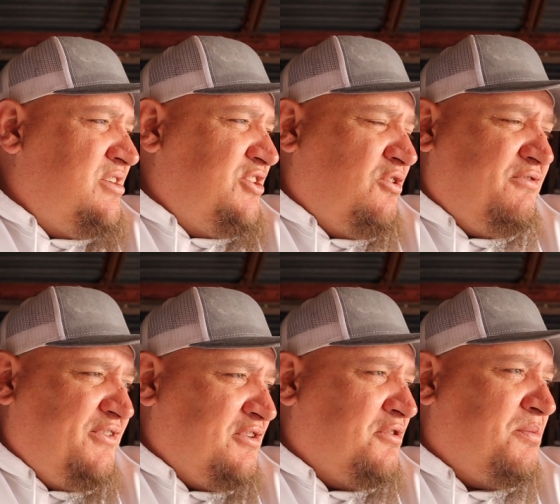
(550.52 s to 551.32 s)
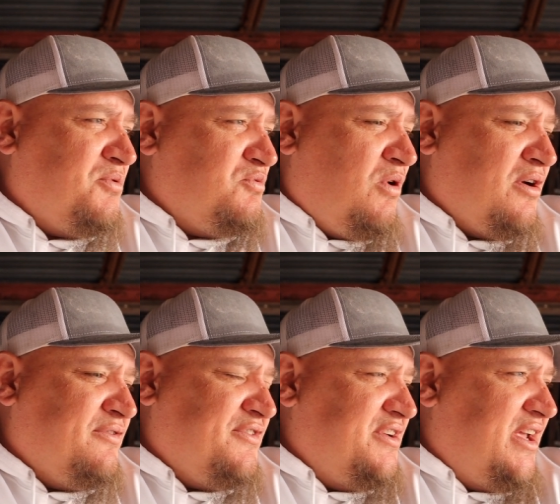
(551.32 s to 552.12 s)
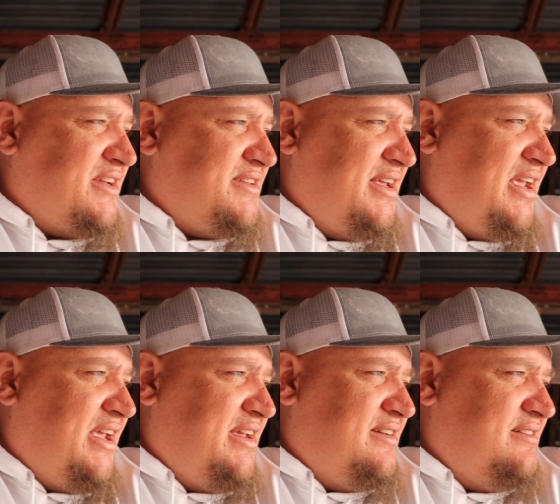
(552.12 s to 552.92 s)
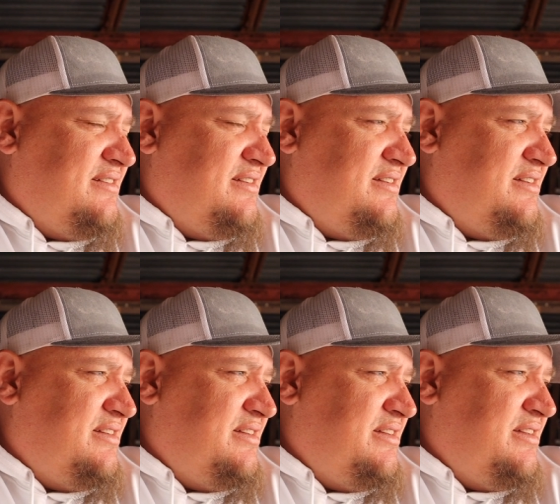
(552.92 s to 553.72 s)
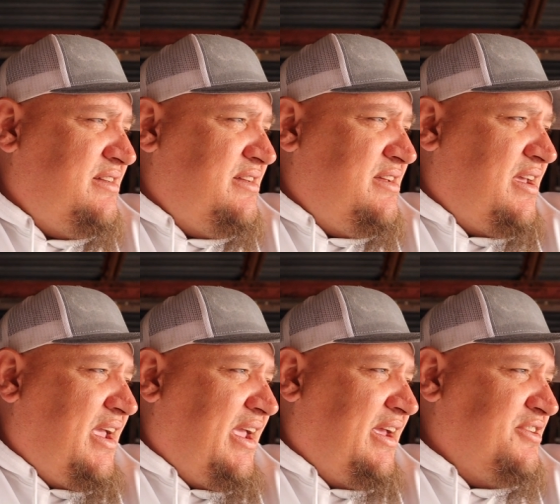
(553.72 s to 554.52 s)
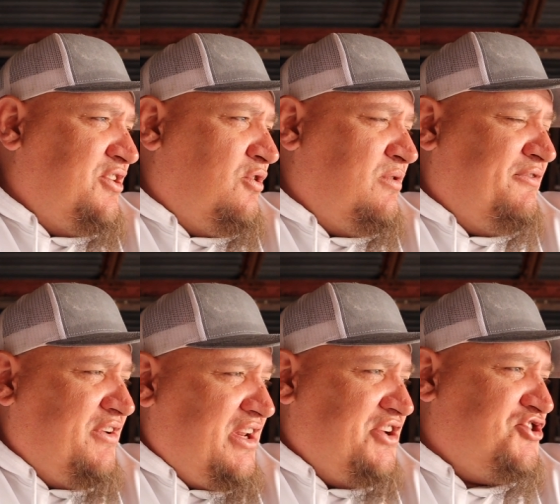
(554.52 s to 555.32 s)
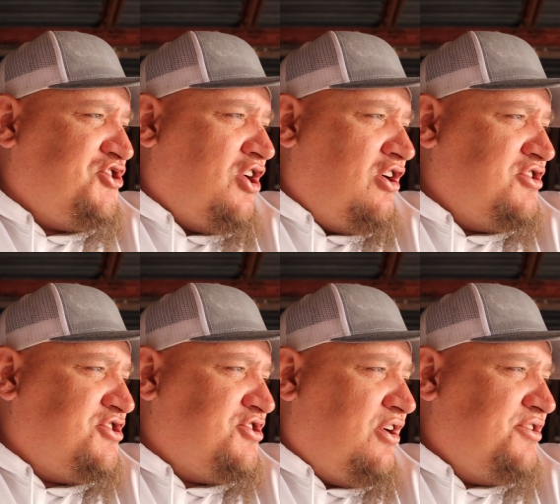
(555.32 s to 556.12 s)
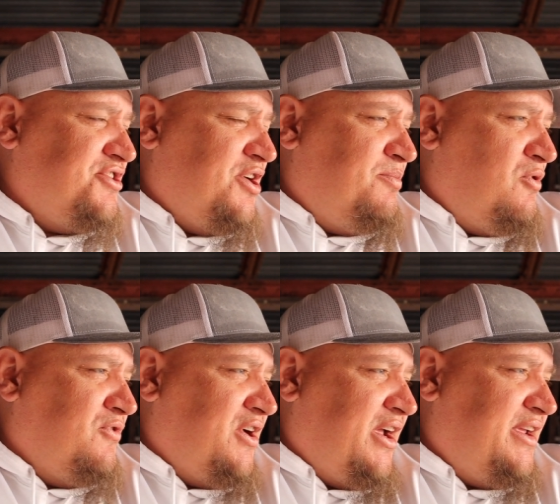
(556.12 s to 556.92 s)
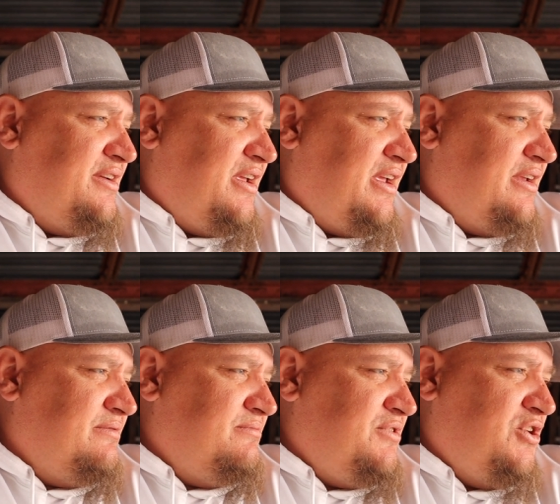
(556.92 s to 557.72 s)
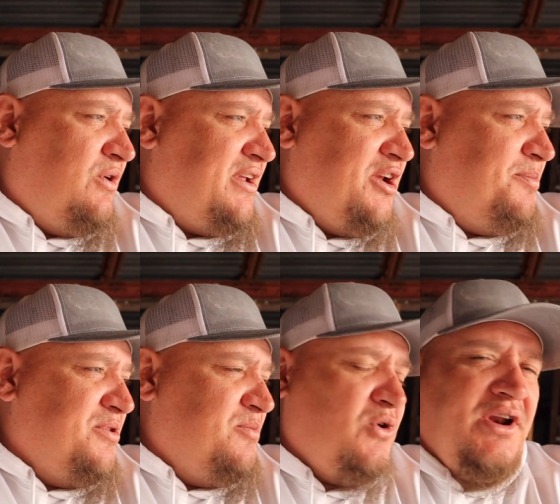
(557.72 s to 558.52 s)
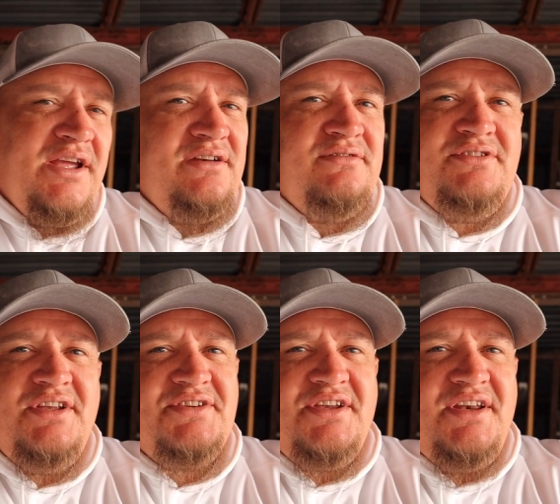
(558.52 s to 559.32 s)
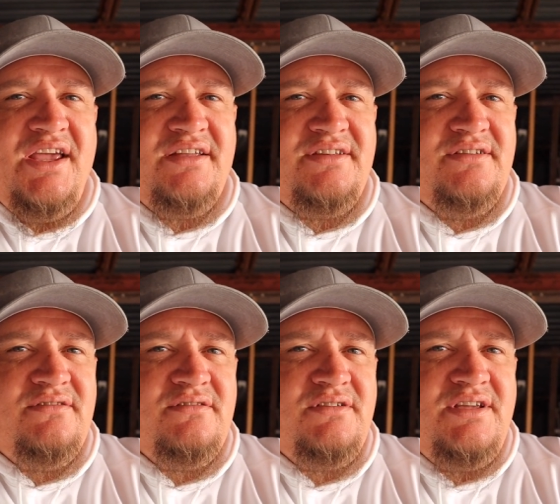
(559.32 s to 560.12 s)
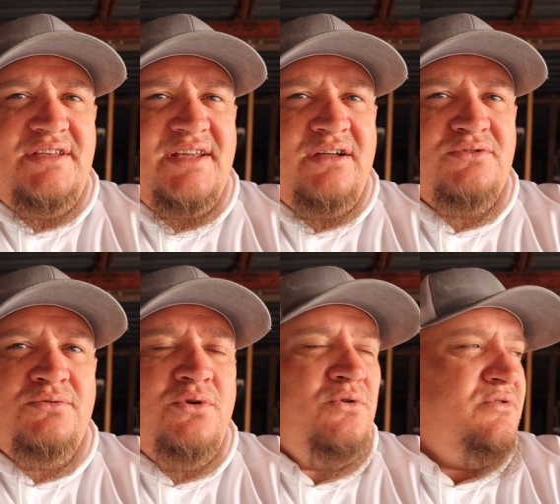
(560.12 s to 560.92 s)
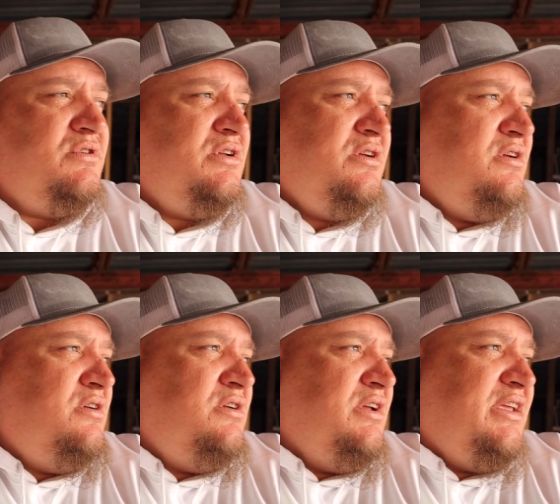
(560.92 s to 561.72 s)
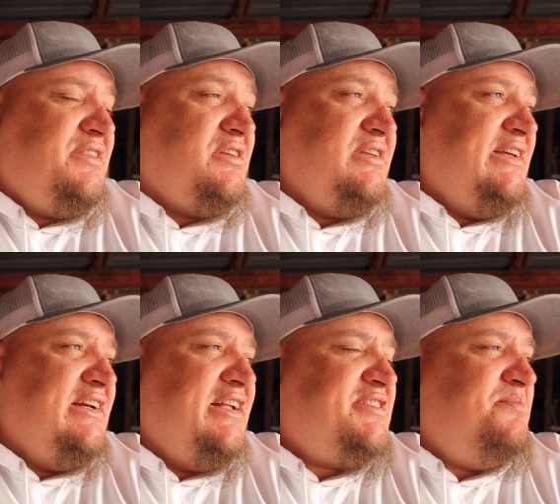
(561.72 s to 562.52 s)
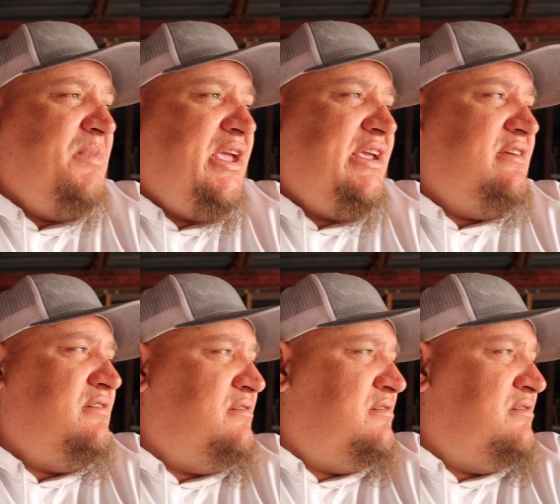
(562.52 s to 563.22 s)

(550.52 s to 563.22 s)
you know, fill her up with water for the next day. And, you know, if it needs charge, charge it up overnight. And, you know, I get up in the morning and disconnect and get down the road and get to cleaning. It's made,